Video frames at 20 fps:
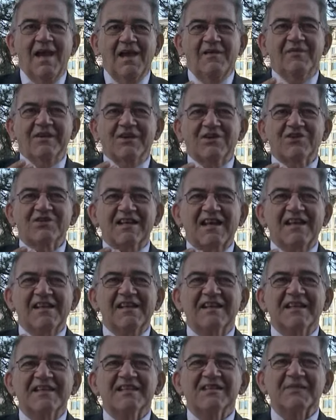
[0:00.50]
average
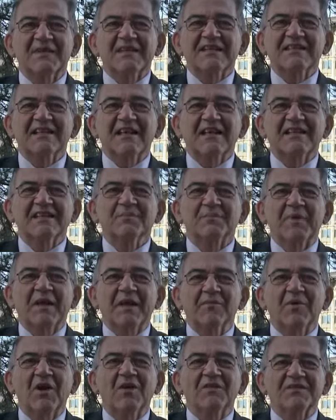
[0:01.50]
salary in Switzerland
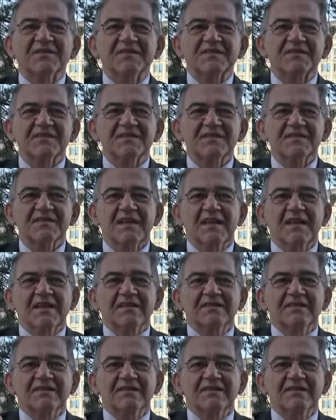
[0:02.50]
per month.